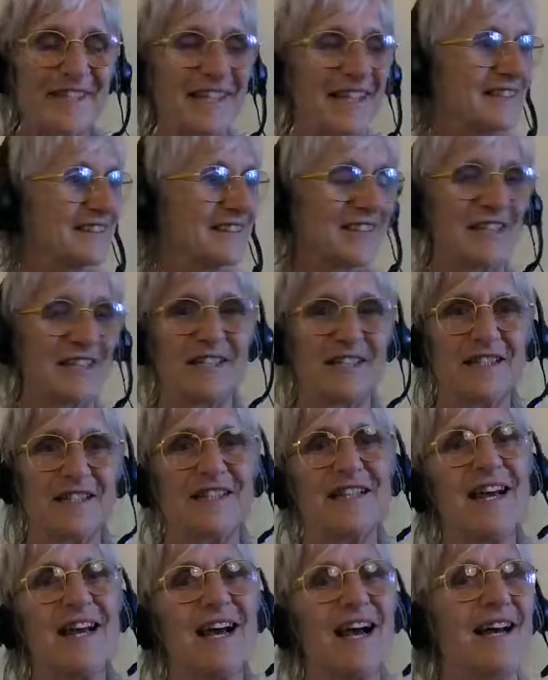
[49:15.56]
and then suddenly,
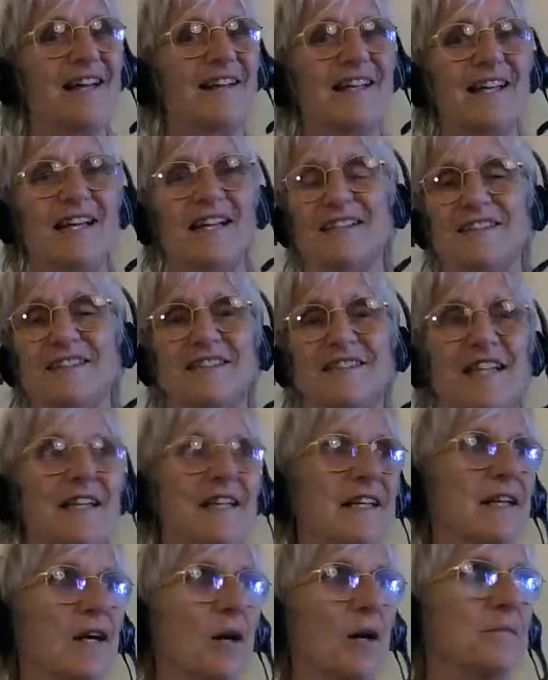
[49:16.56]
yeah, and then it's
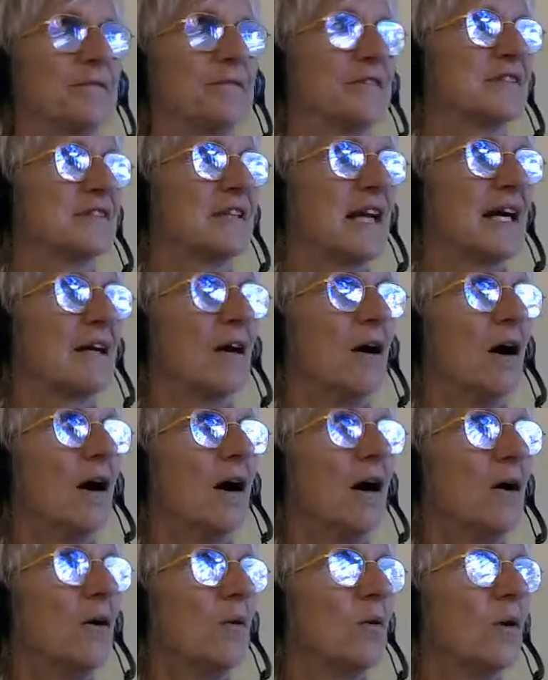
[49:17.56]
suddenly obvious, like
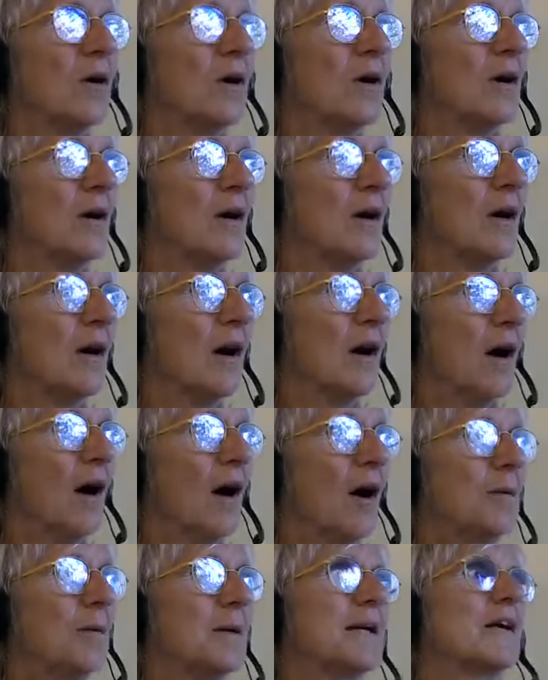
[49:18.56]
oh,
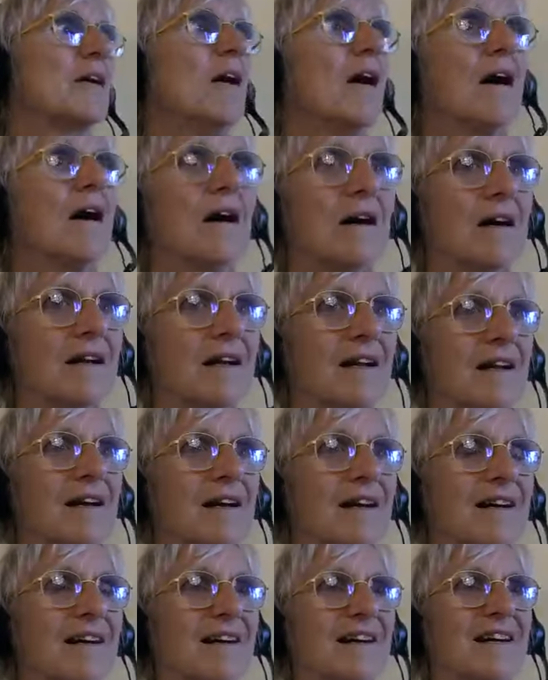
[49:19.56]
oh my god,
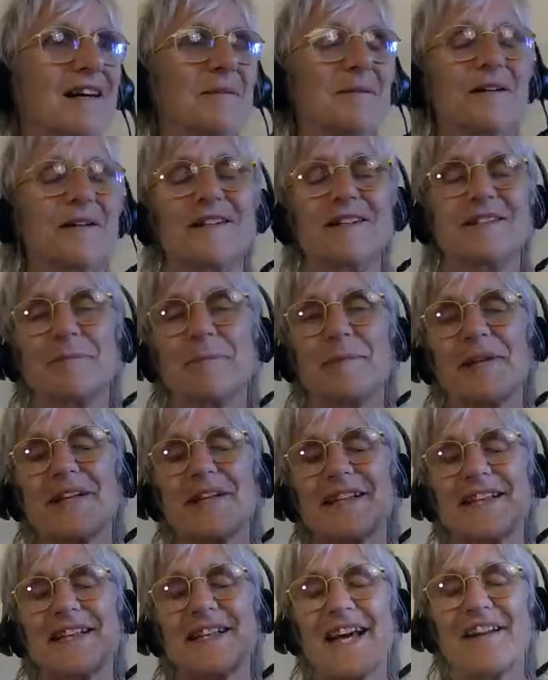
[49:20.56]
because
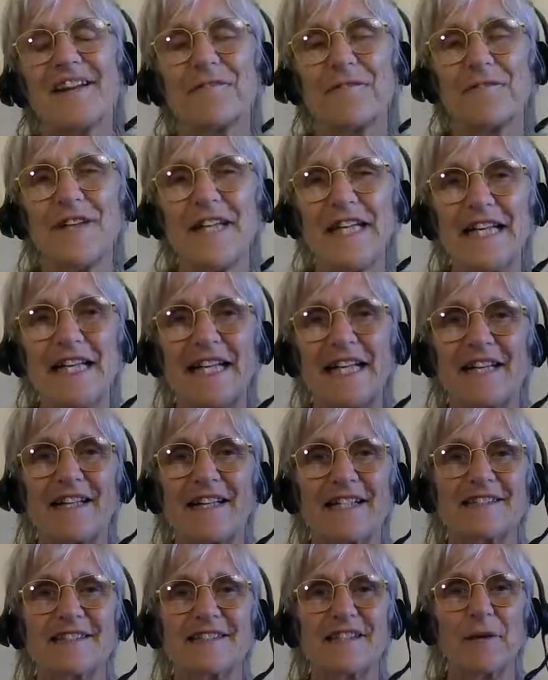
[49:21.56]
but that feeling
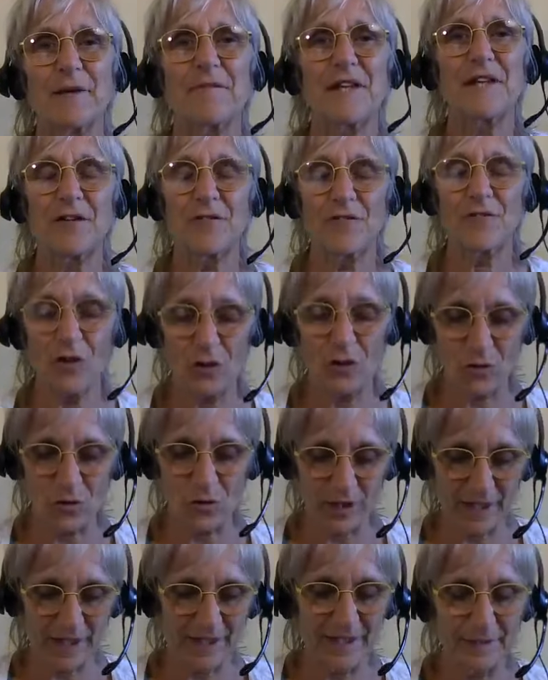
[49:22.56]
there's something
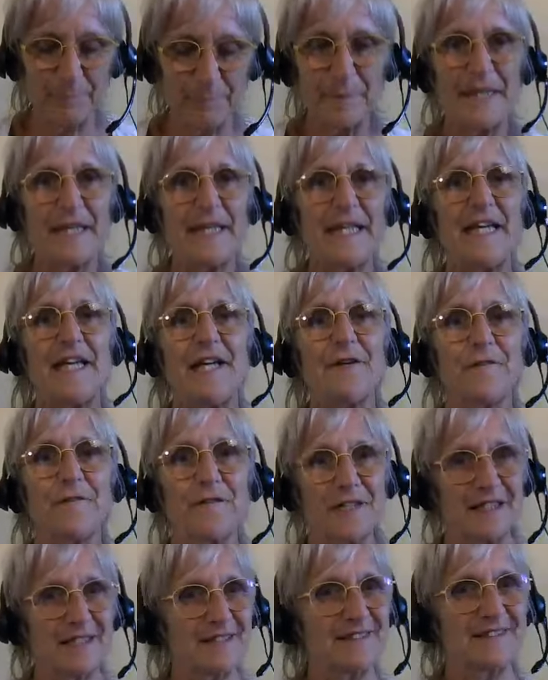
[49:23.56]
wrong, and that belief
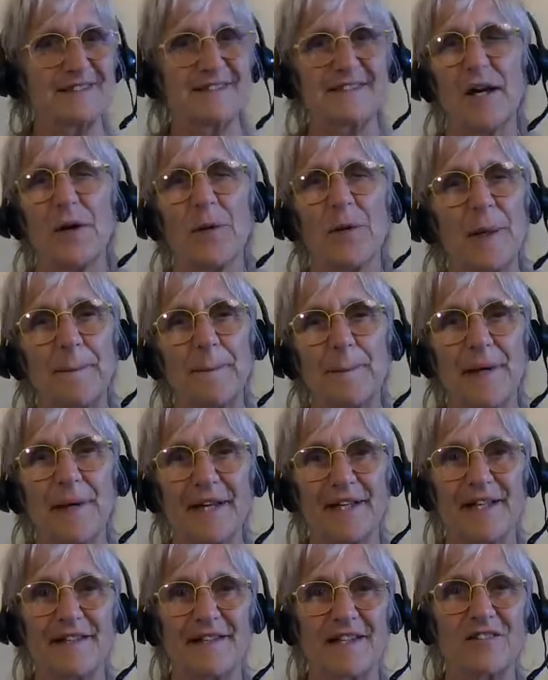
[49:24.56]
it's so
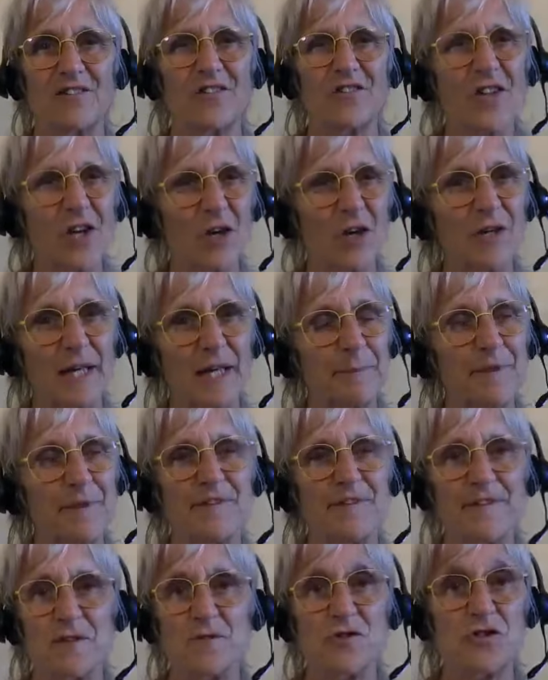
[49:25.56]
embodied and so can be
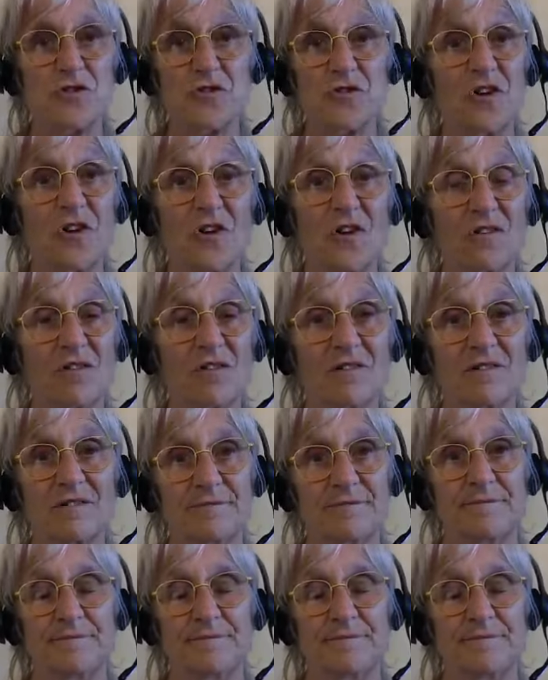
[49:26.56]
so strong,